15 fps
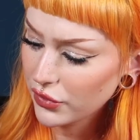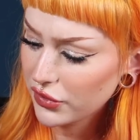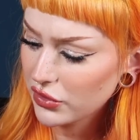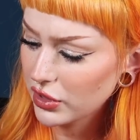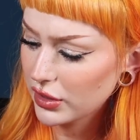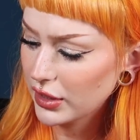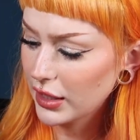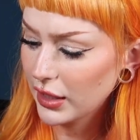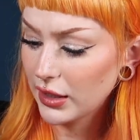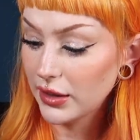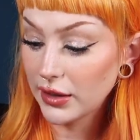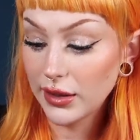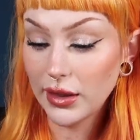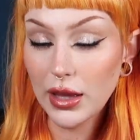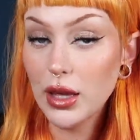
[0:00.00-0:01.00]
for like
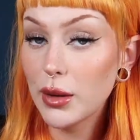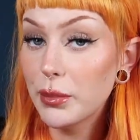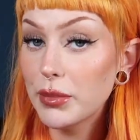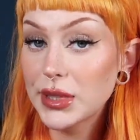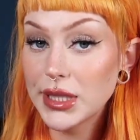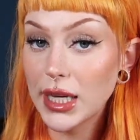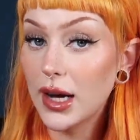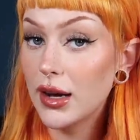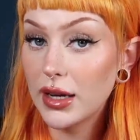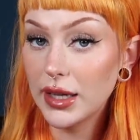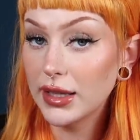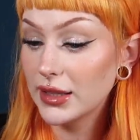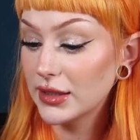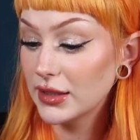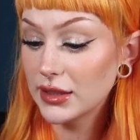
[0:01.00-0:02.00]
lips,
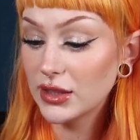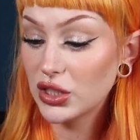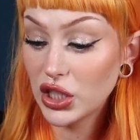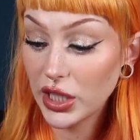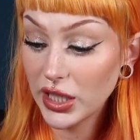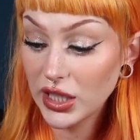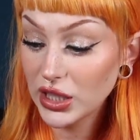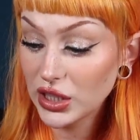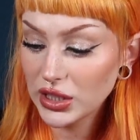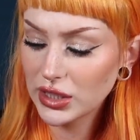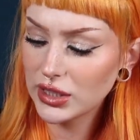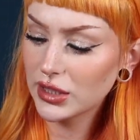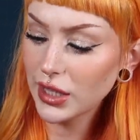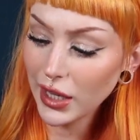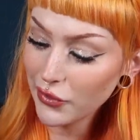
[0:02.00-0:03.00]
eyes,
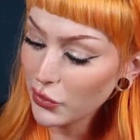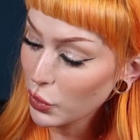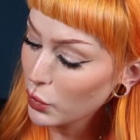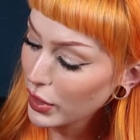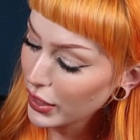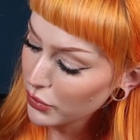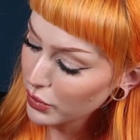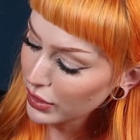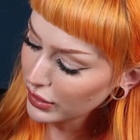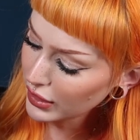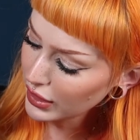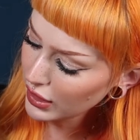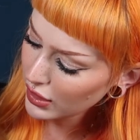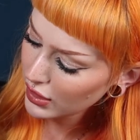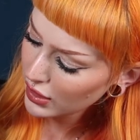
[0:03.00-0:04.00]
cheeks, everywhere
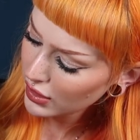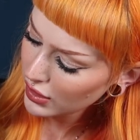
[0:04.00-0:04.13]
really.